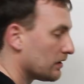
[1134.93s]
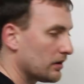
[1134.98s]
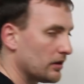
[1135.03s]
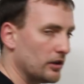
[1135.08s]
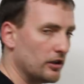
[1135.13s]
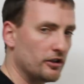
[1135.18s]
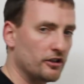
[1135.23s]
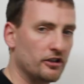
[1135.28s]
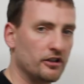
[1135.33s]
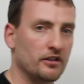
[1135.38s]

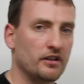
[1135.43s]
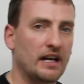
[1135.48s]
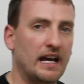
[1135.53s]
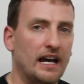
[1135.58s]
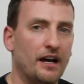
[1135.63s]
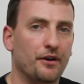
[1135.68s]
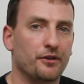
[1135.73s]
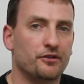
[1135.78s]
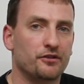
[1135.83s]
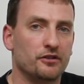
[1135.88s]
Learn
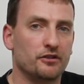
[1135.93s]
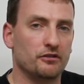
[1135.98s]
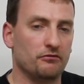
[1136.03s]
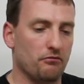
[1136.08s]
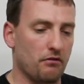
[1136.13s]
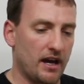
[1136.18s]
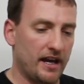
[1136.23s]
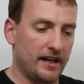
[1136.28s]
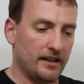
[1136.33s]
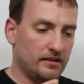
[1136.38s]
how to
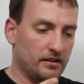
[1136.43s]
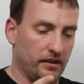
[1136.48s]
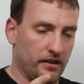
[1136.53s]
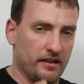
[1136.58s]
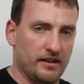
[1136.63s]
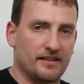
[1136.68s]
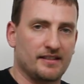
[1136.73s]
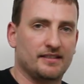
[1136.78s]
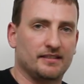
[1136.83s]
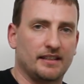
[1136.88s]
write
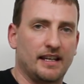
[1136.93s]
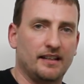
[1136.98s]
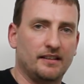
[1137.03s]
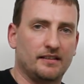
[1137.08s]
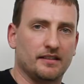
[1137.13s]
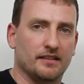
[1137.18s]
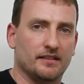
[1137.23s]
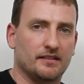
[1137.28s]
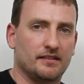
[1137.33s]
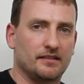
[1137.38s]
this
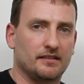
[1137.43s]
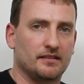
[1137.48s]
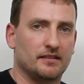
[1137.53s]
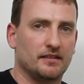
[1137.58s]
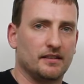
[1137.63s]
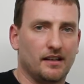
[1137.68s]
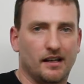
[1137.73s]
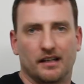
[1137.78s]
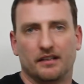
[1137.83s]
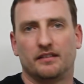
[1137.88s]
sentence
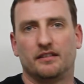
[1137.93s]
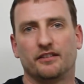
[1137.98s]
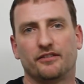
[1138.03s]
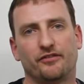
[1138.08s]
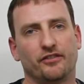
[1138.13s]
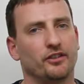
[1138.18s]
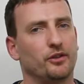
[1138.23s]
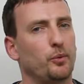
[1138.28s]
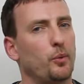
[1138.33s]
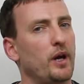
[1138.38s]
a
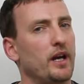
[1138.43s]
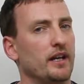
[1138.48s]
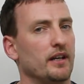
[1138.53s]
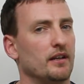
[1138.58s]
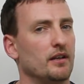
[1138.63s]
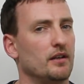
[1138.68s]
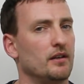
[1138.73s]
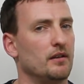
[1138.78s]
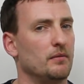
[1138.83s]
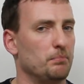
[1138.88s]
different way,
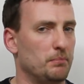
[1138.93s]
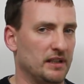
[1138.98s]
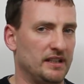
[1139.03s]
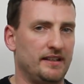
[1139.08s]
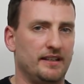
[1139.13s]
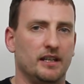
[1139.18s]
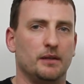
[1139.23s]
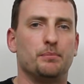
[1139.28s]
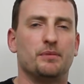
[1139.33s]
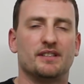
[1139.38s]
but
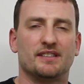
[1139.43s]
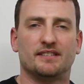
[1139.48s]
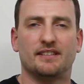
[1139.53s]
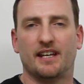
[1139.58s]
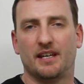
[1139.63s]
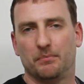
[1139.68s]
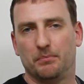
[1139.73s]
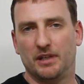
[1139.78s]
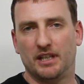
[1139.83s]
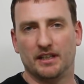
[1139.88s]
keep the
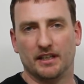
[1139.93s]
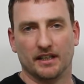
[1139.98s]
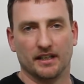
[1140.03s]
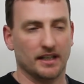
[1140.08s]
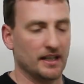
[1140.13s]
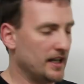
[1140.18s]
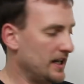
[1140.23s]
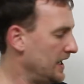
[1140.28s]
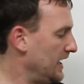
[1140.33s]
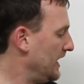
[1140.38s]
same meaning.
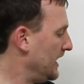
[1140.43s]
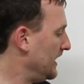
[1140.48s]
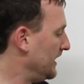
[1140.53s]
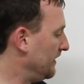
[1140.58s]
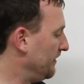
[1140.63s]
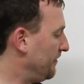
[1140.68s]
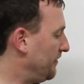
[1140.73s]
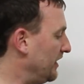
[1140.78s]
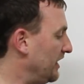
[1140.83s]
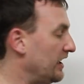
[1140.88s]

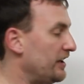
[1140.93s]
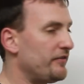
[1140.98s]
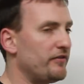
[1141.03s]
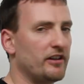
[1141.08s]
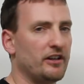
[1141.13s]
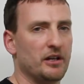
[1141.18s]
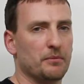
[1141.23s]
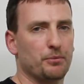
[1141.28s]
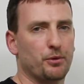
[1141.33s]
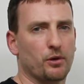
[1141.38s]
Very,
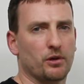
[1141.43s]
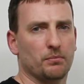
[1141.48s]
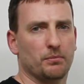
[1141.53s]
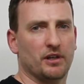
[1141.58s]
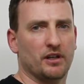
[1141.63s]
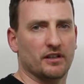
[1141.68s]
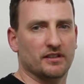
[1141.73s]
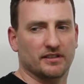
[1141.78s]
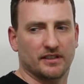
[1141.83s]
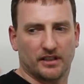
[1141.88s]
very important
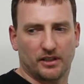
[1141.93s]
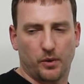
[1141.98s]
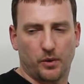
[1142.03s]
because the